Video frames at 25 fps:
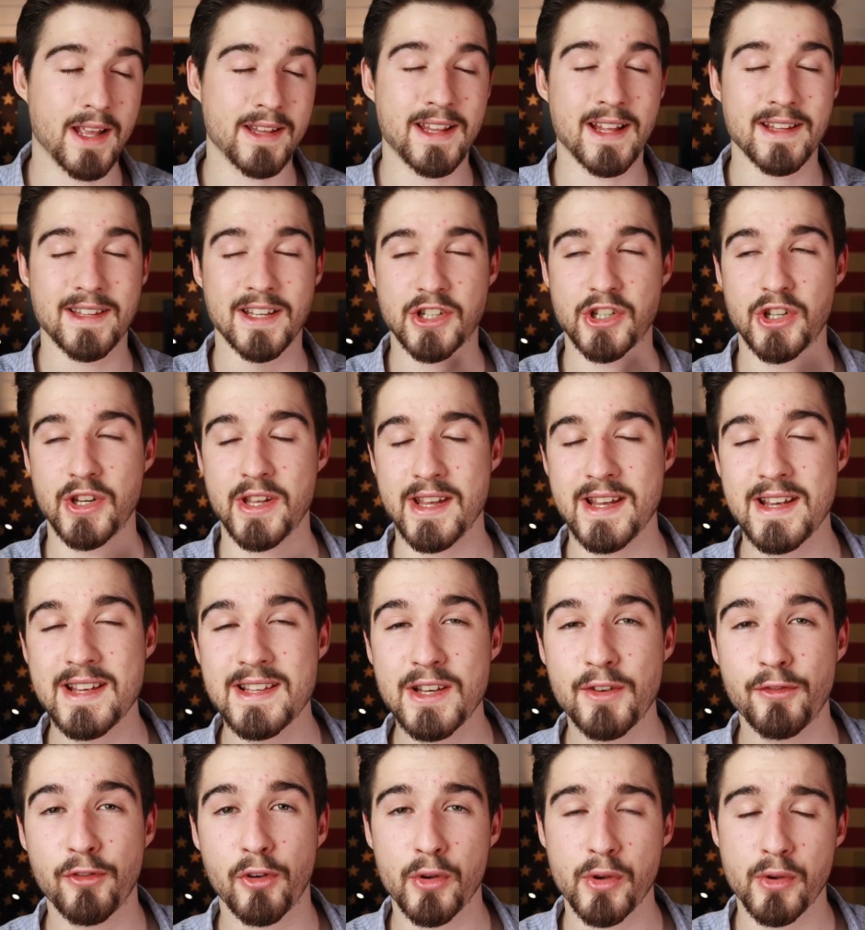and that's actually
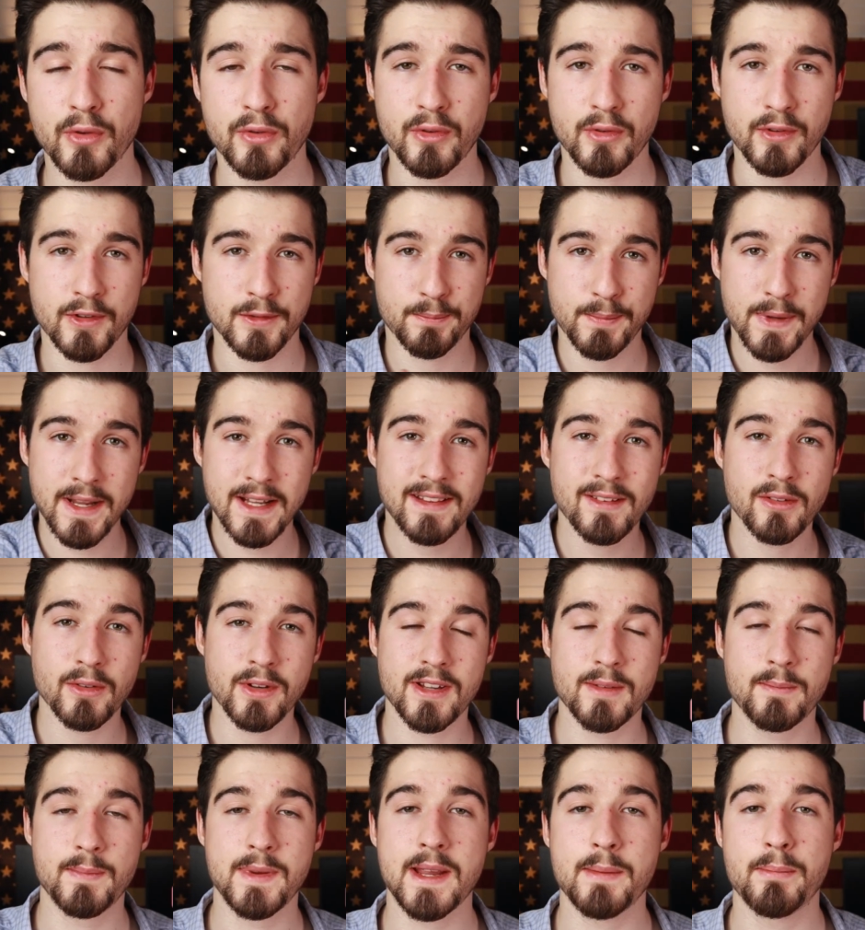easy for you to speak to
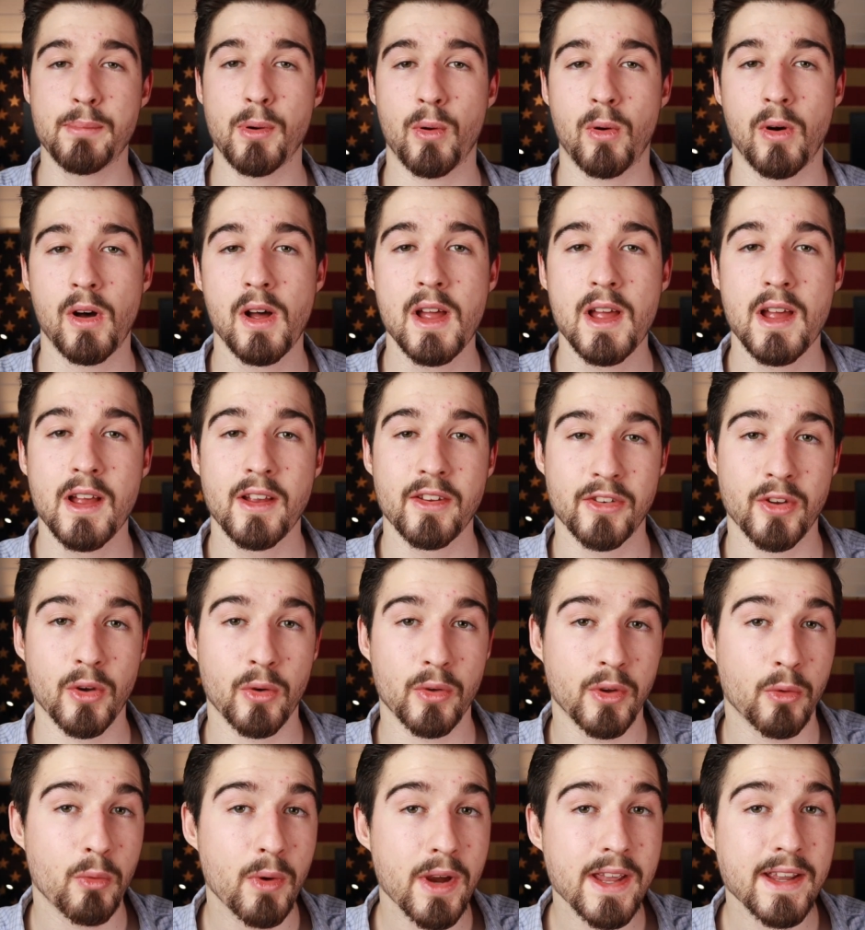these people.
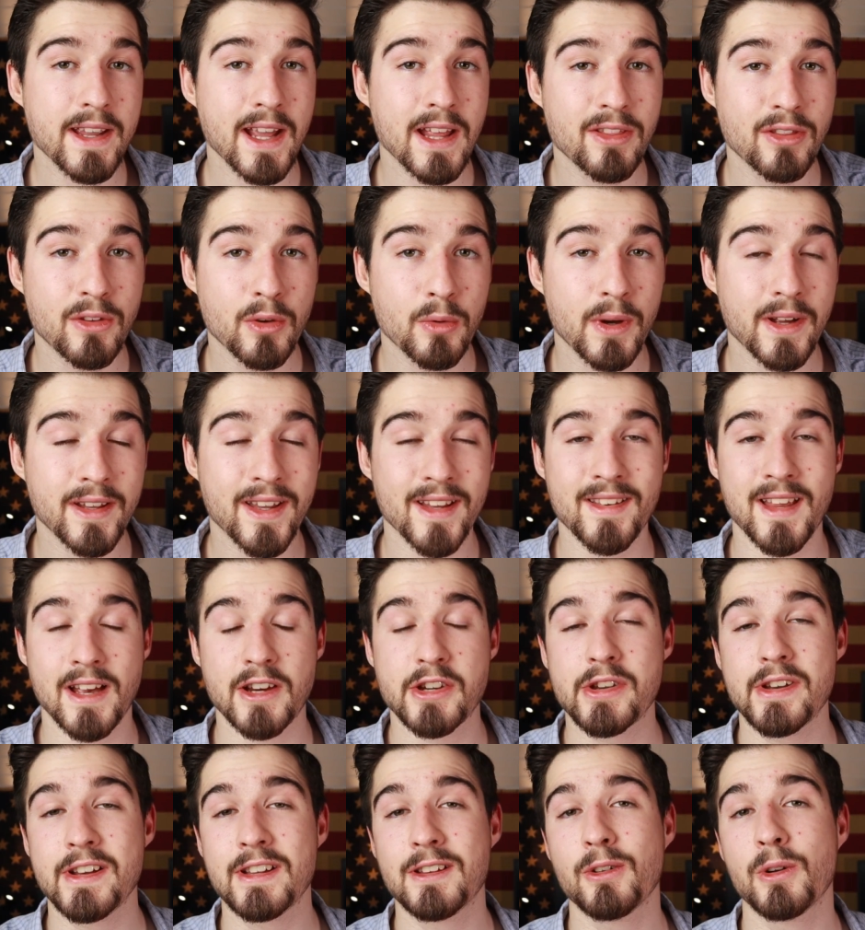So the way you can do it is
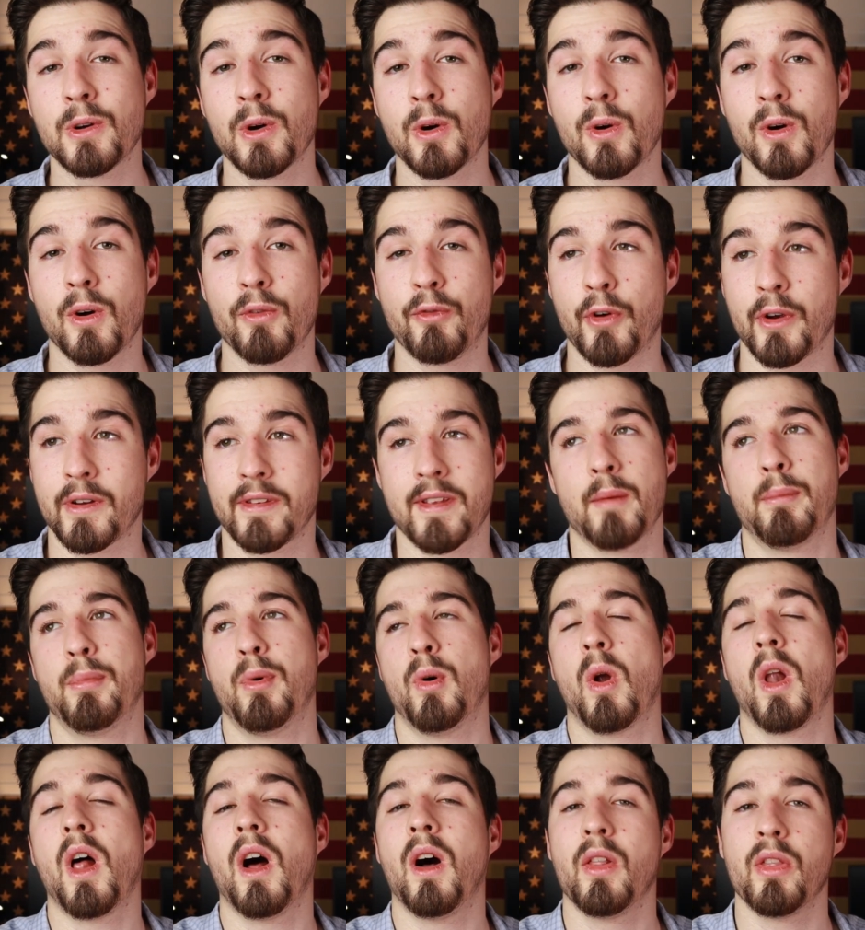actually to go, for
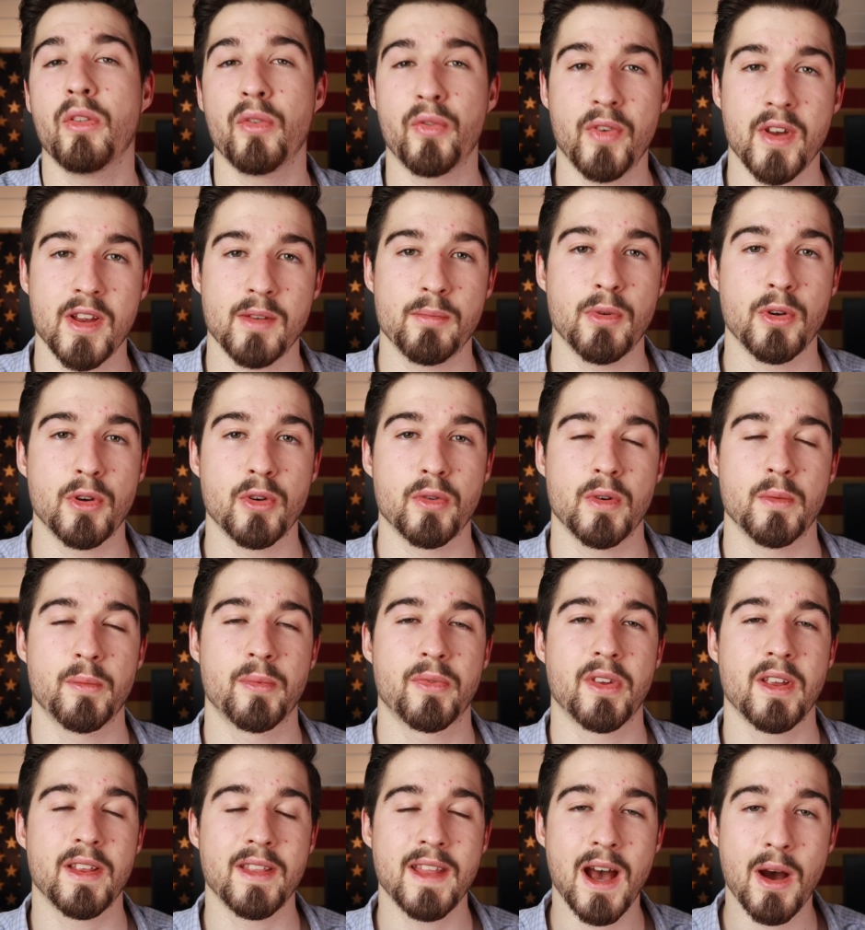example, on Facebook
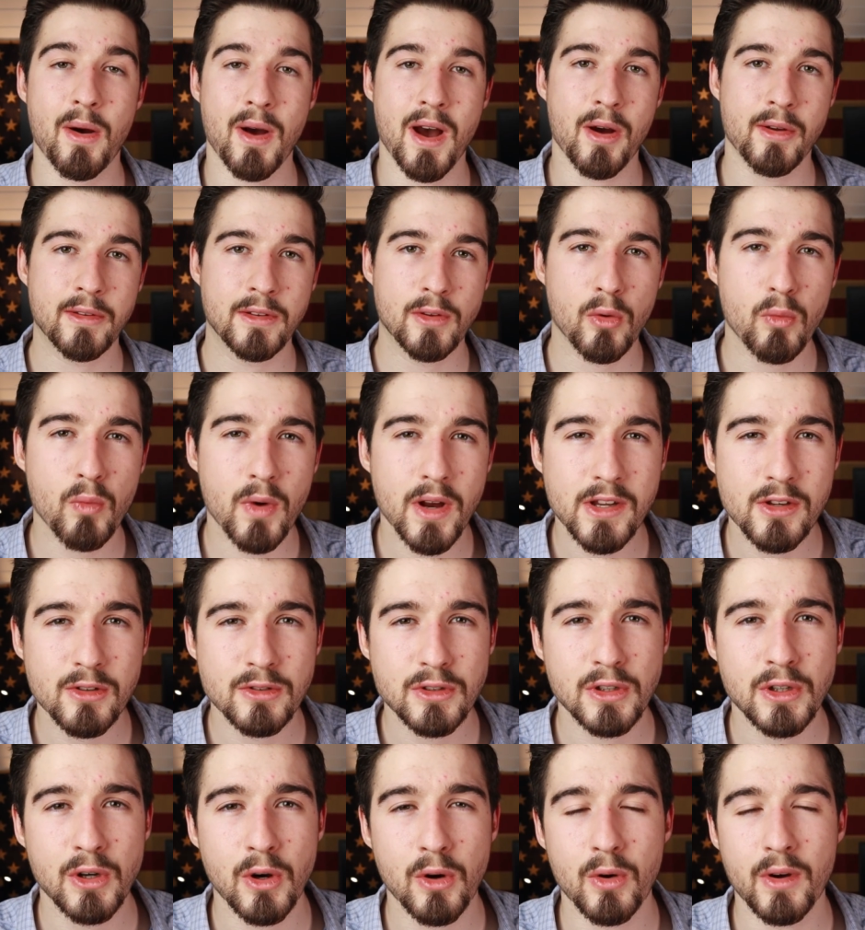groups. Now, I don't want you
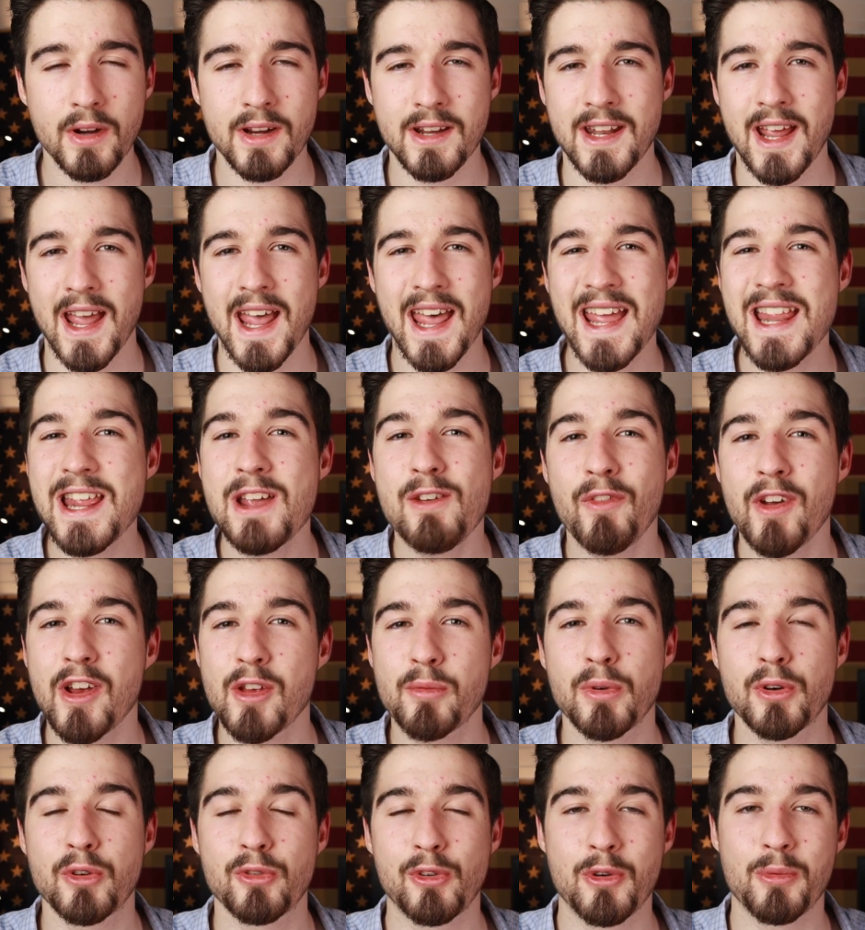to go in any
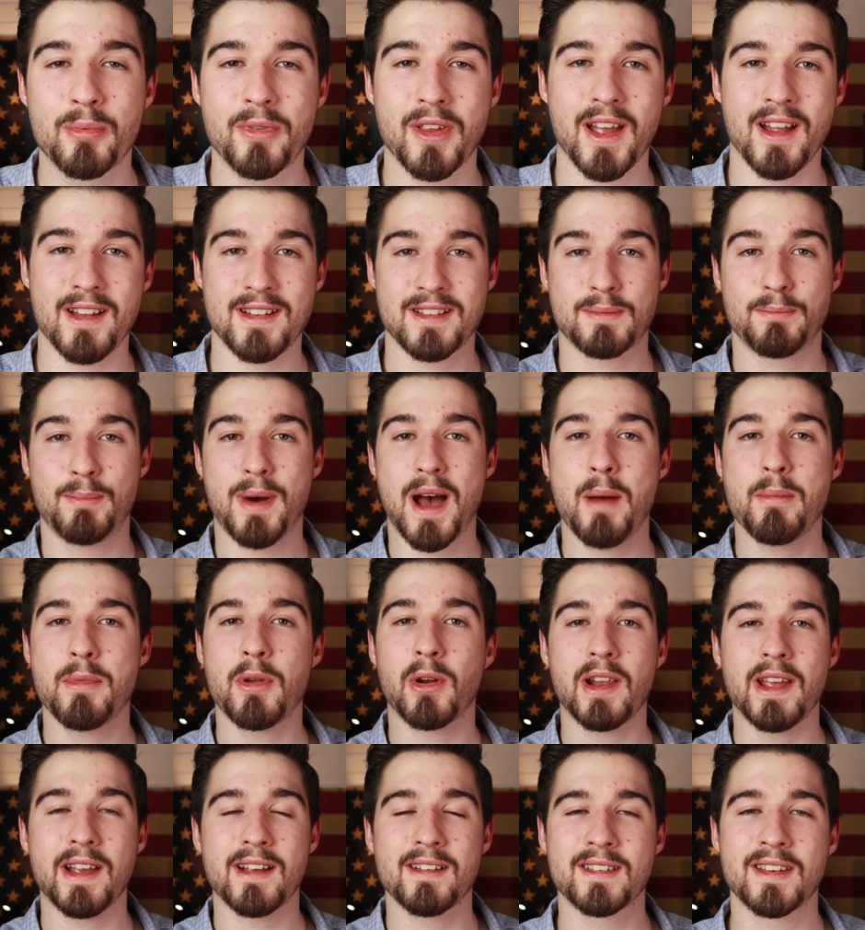Facebook groups and spam
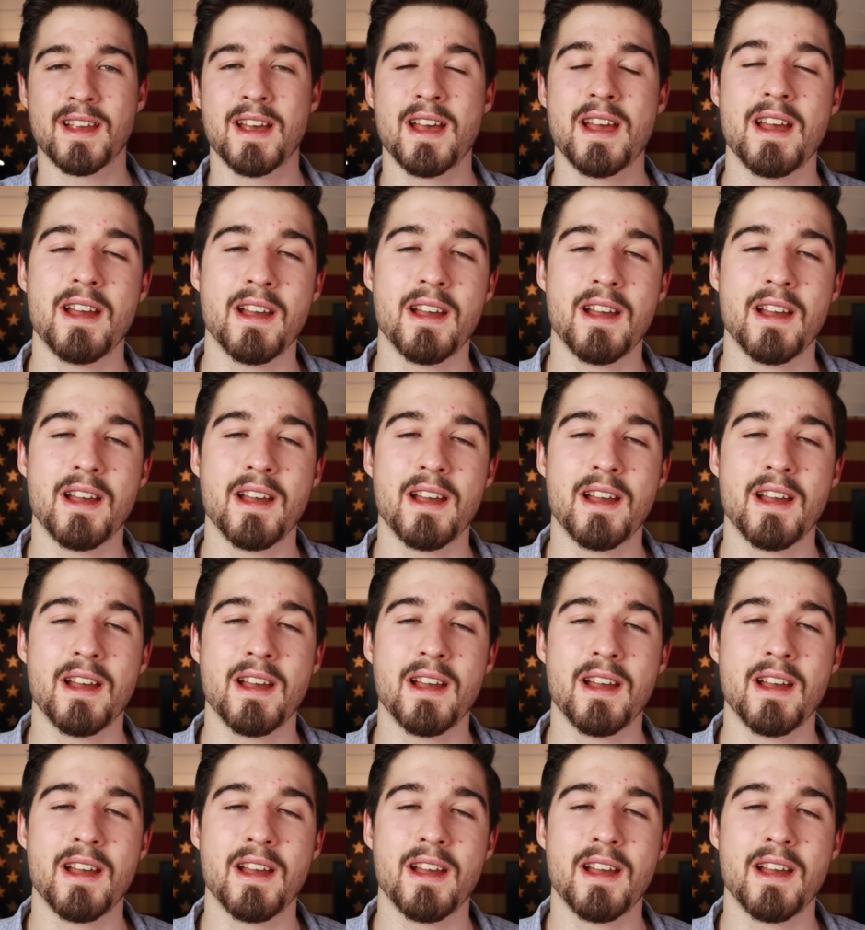your links